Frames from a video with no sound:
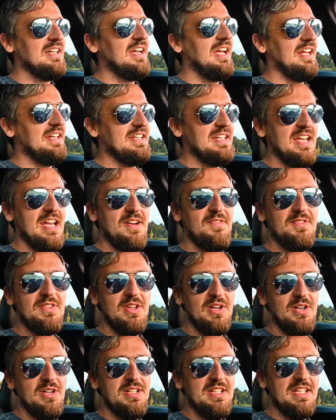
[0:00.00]
and the
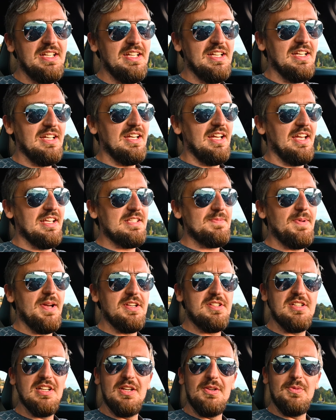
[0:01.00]
F30
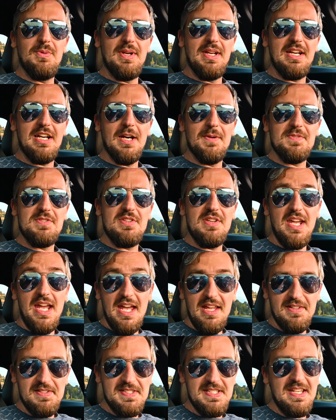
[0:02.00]
especially when it comes to
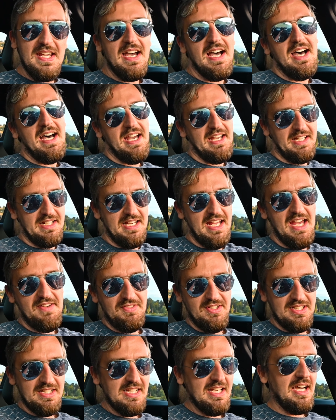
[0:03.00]
LCI and
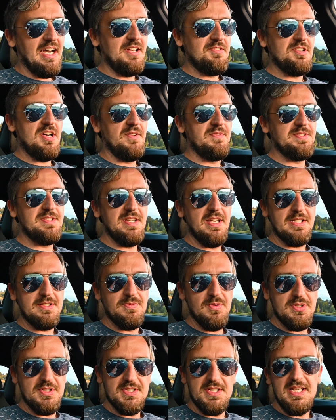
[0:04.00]
having the iDrive 6
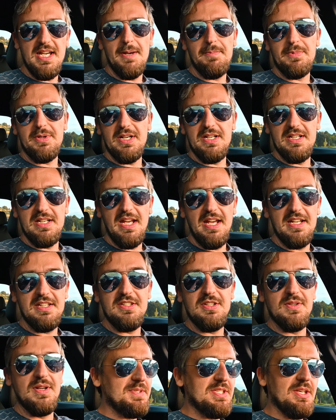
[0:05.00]
which is the upgraded head unit.